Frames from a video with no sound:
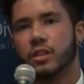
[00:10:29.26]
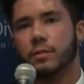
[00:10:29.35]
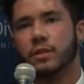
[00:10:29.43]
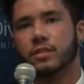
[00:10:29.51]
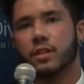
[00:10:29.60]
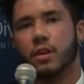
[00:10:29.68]

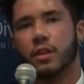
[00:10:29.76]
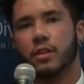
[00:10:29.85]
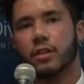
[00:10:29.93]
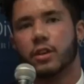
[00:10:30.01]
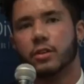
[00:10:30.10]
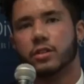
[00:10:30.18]
Simmons, and all the
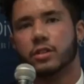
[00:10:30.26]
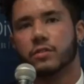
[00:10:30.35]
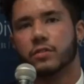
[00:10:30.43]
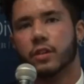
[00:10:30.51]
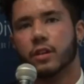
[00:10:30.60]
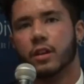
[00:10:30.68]
other coaches
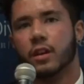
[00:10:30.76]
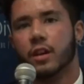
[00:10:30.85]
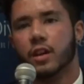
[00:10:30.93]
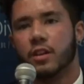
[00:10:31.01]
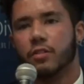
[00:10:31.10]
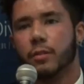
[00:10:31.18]
for
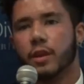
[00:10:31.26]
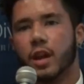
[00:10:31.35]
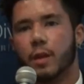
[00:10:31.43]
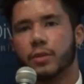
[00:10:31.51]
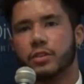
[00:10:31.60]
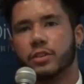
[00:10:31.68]
giving me an
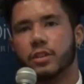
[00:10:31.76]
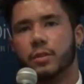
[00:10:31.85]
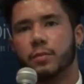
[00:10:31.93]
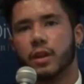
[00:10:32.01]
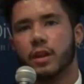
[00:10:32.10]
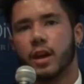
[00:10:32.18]
opportunity to
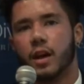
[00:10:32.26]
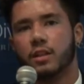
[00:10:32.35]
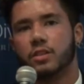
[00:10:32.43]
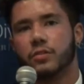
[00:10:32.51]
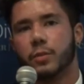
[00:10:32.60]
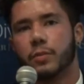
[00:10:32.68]
play
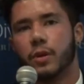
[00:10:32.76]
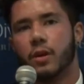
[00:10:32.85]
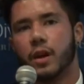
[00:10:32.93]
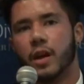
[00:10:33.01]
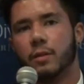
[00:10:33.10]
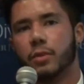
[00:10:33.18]
college football
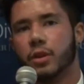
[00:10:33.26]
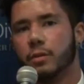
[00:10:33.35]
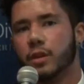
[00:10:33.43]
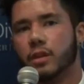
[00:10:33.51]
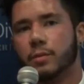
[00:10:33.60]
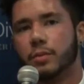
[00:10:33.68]
and putting
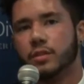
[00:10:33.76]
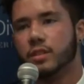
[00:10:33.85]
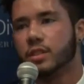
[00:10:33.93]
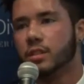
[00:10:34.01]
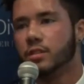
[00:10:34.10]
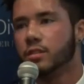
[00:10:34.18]
me in the
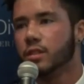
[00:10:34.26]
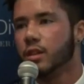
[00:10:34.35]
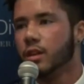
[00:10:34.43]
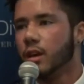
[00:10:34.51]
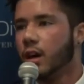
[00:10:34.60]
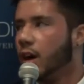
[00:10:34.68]
positions
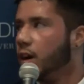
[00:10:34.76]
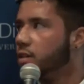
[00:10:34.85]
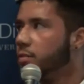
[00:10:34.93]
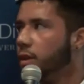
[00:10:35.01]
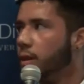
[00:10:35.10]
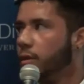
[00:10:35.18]

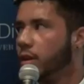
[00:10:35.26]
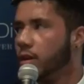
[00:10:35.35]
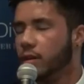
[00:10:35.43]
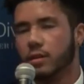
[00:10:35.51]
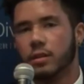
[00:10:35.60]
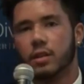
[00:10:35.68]
to be able
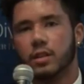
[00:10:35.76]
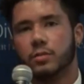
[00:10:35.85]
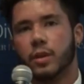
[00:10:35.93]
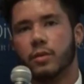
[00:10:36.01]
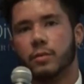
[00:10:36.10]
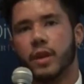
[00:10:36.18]

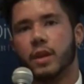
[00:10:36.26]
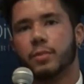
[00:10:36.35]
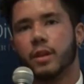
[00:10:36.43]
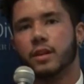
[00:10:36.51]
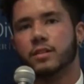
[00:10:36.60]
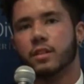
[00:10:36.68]
to make
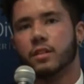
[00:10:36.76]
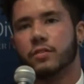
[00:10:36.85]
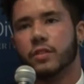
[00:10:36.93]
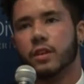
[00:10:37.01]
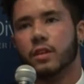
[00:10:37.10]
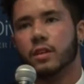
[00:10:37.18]
plays on the
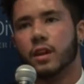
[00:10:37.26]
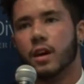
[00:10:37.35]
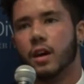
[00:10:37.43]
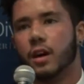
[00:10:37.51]
field.